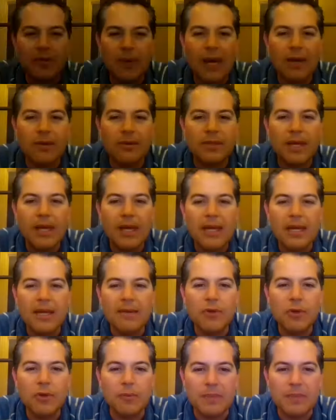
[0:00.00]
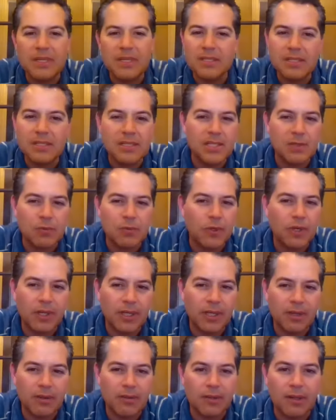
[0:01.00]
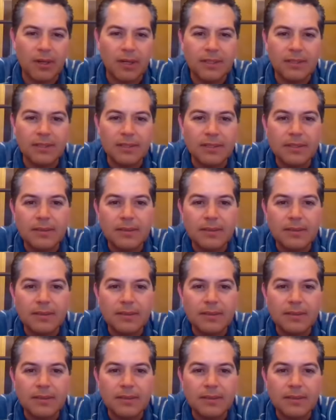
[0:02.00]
out if your business is working or not.